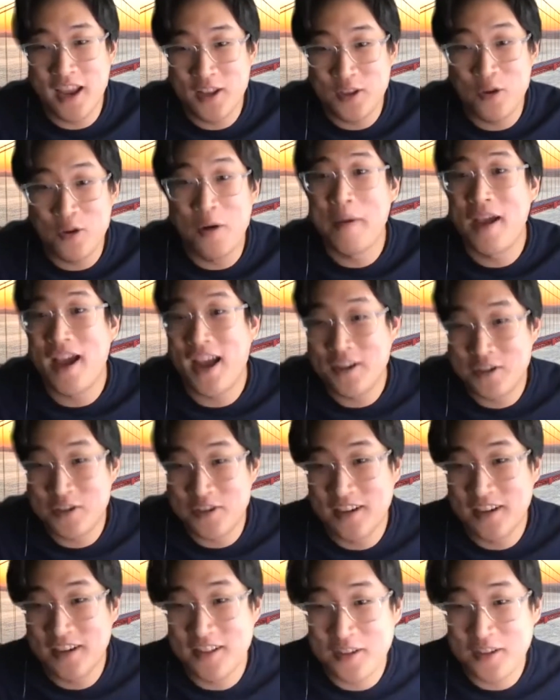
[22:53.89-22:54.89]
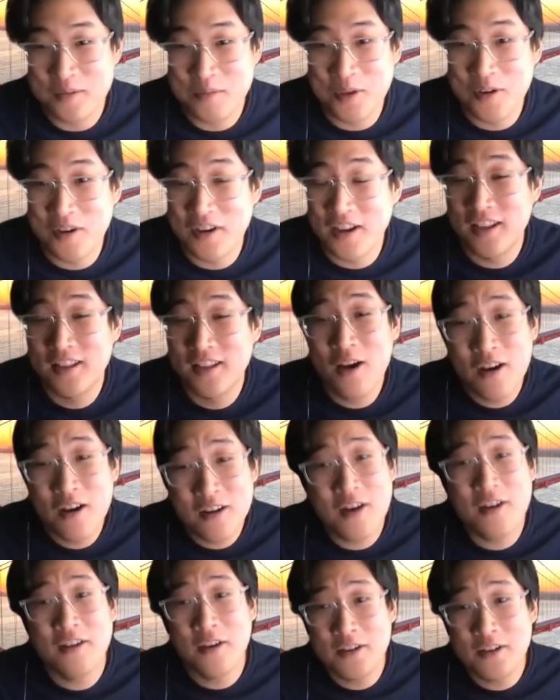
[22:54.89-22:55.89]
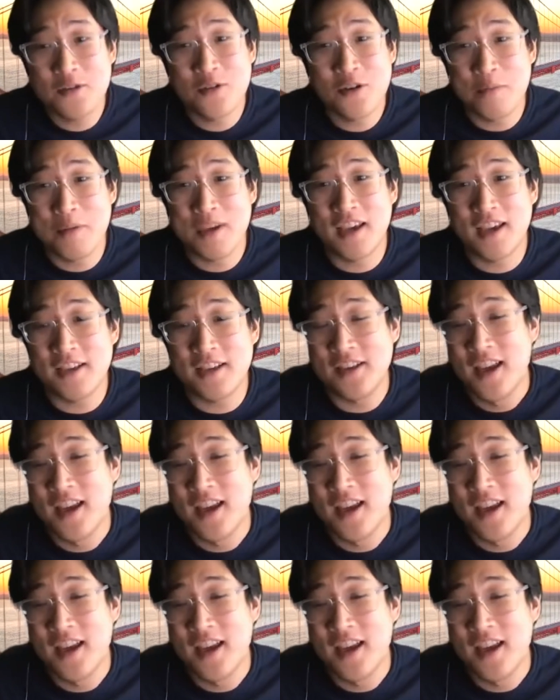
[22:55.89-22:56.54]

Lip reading: and your passion in the community. No, it's true, because,